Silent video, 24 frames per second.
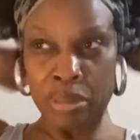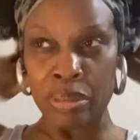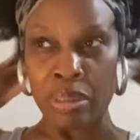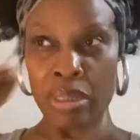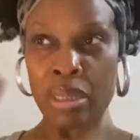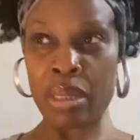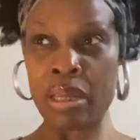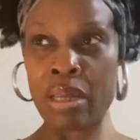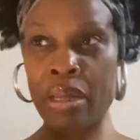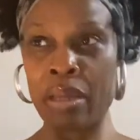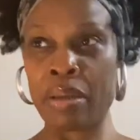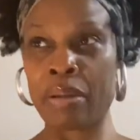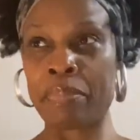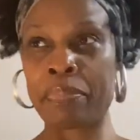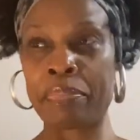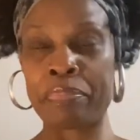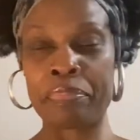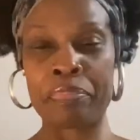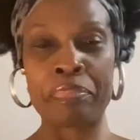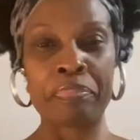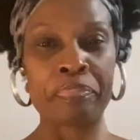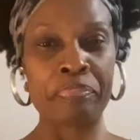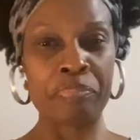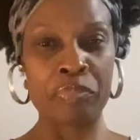uh,
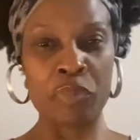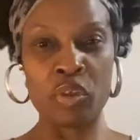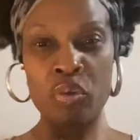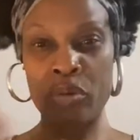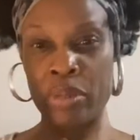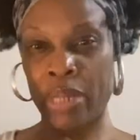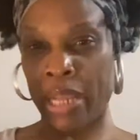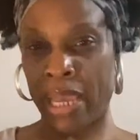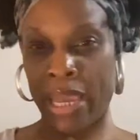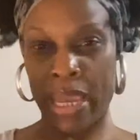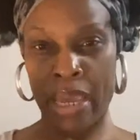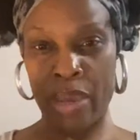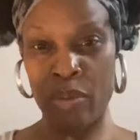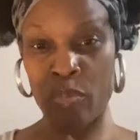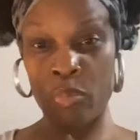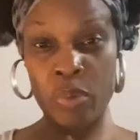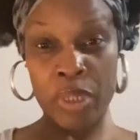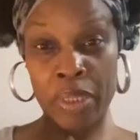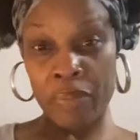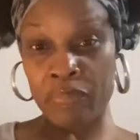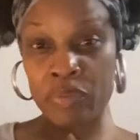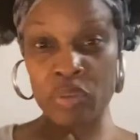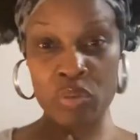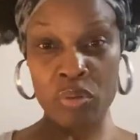you can add
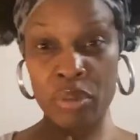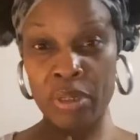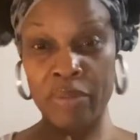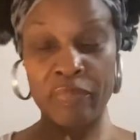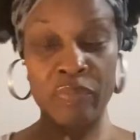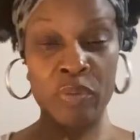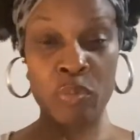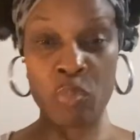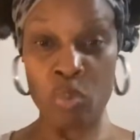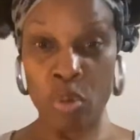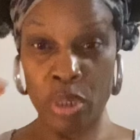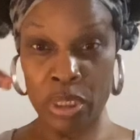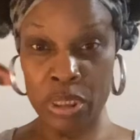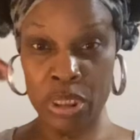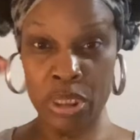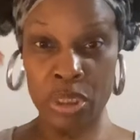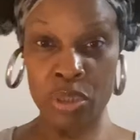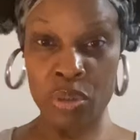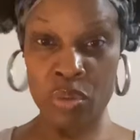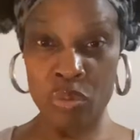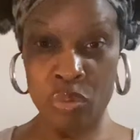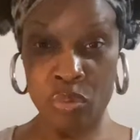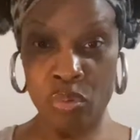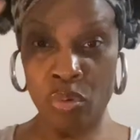weave to it if you want
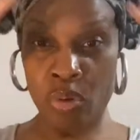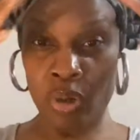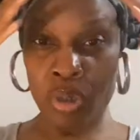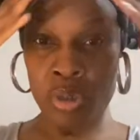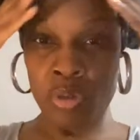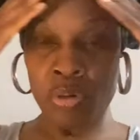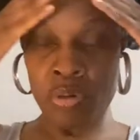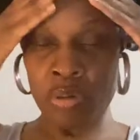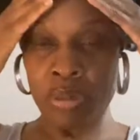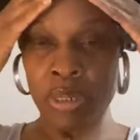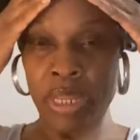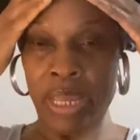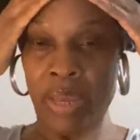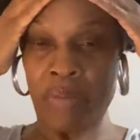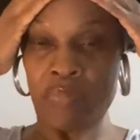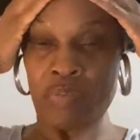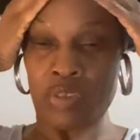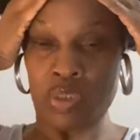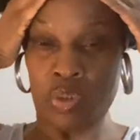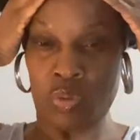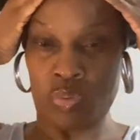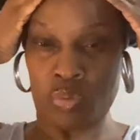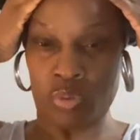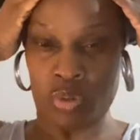to, or you don't have
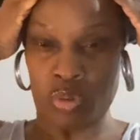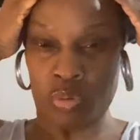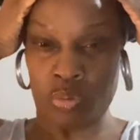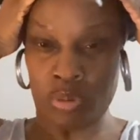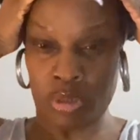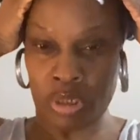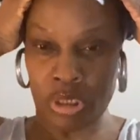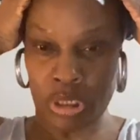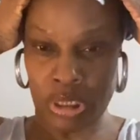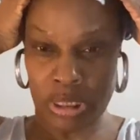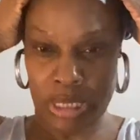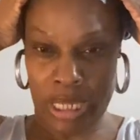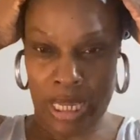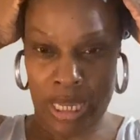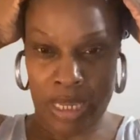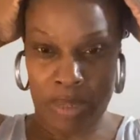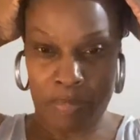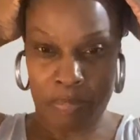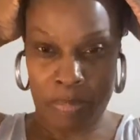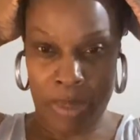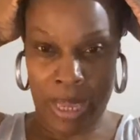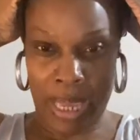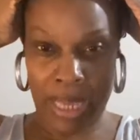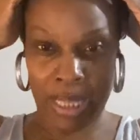to. You can just take
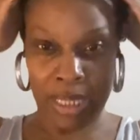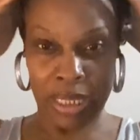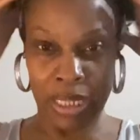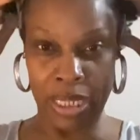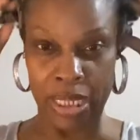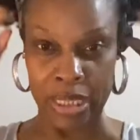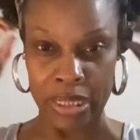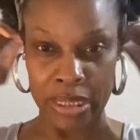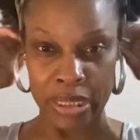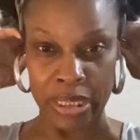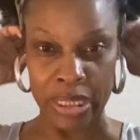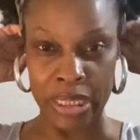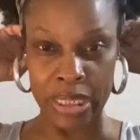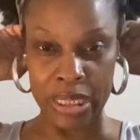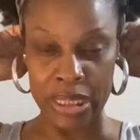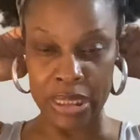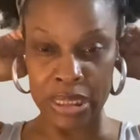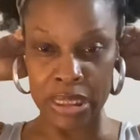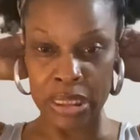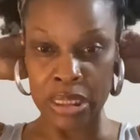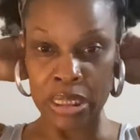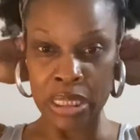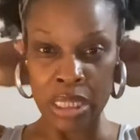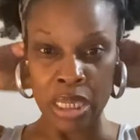it back like
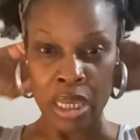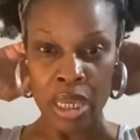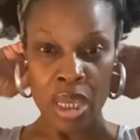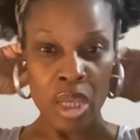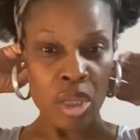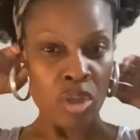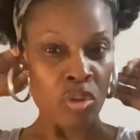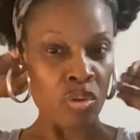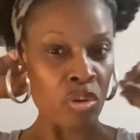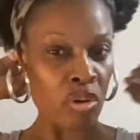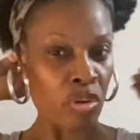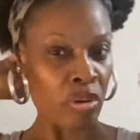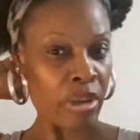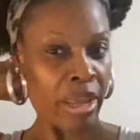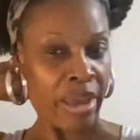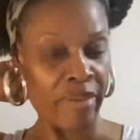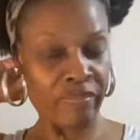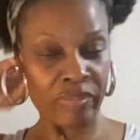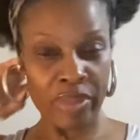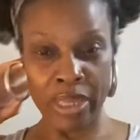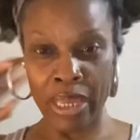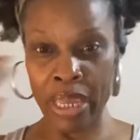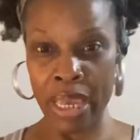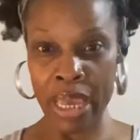this. You don't have
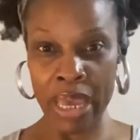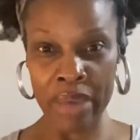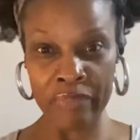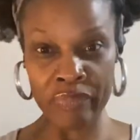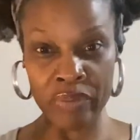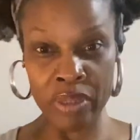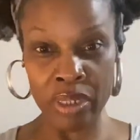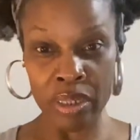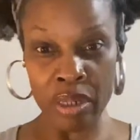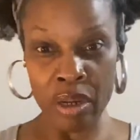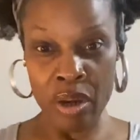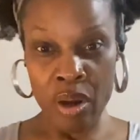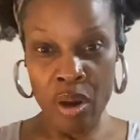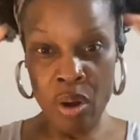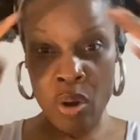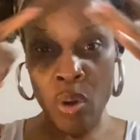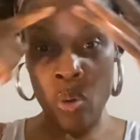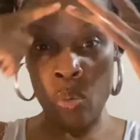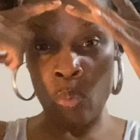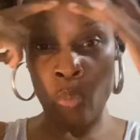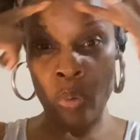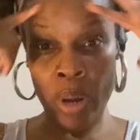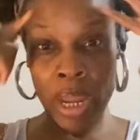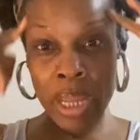to have it
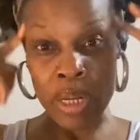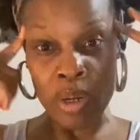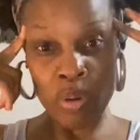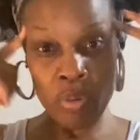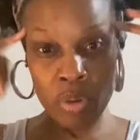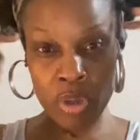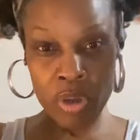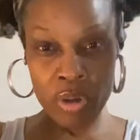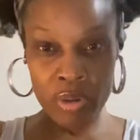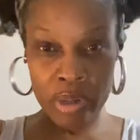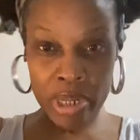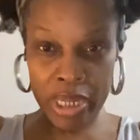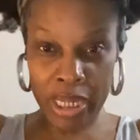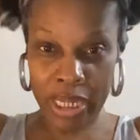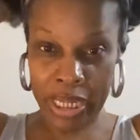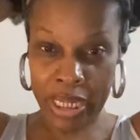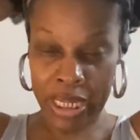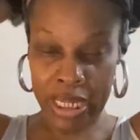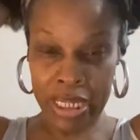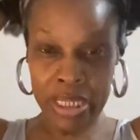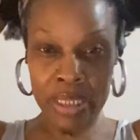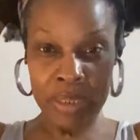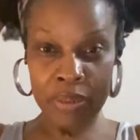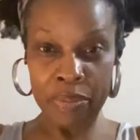right on your
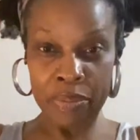head.